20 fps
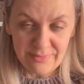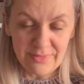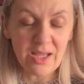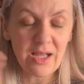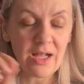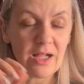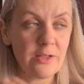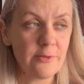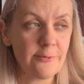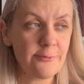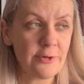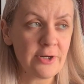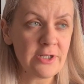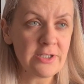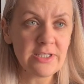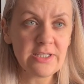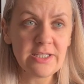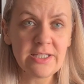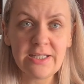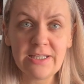I'll write
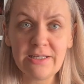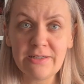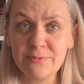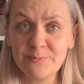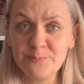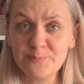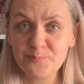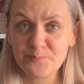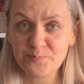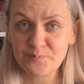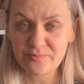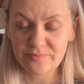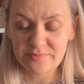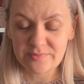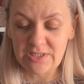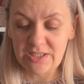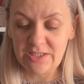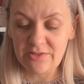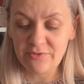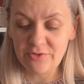it here
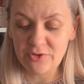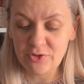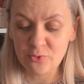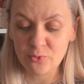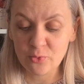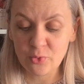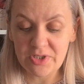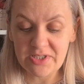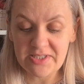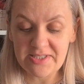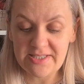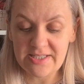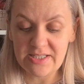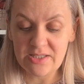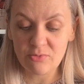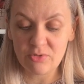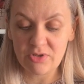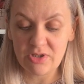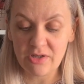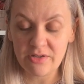if you want to see
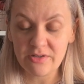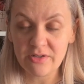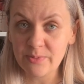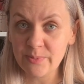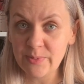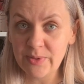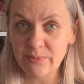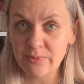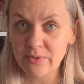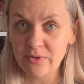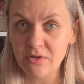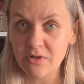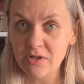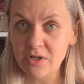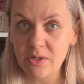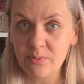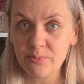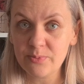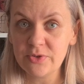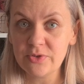what other people are
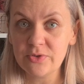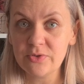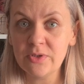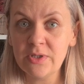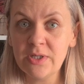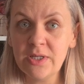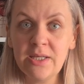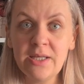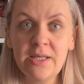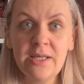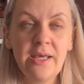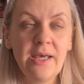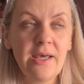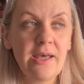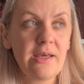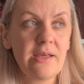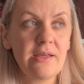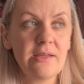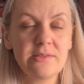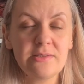up to,
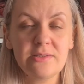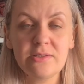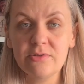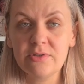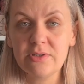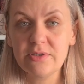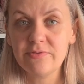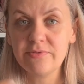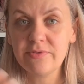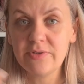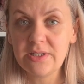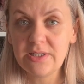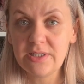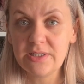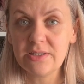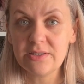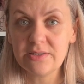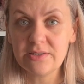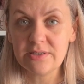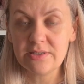and you can find
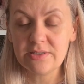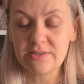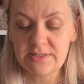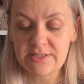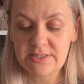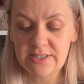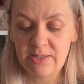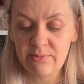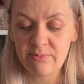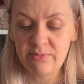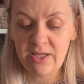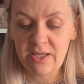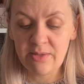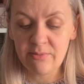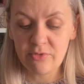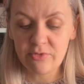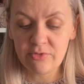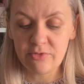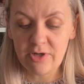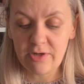it under the same name
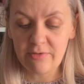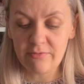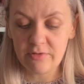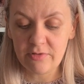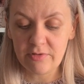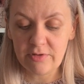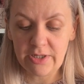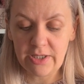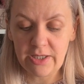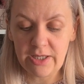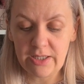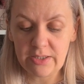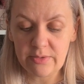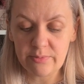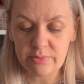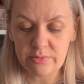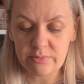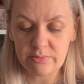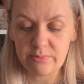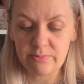on Ravelry and
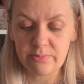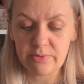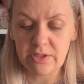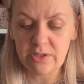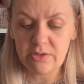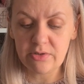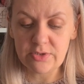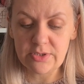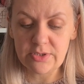probably on